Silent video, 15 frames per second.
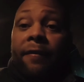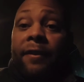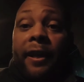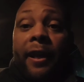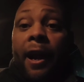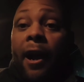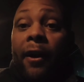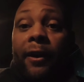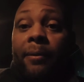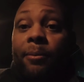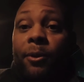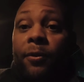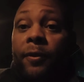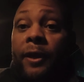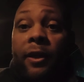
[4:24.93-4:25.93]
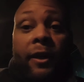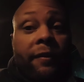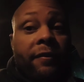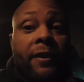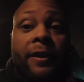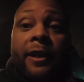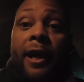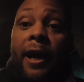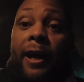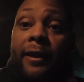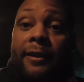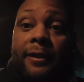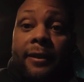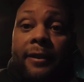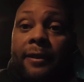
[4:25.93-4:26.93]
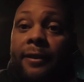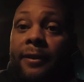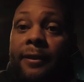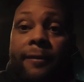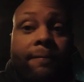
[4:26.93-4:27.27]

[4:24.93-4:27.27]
if they are in a movie or if they're not,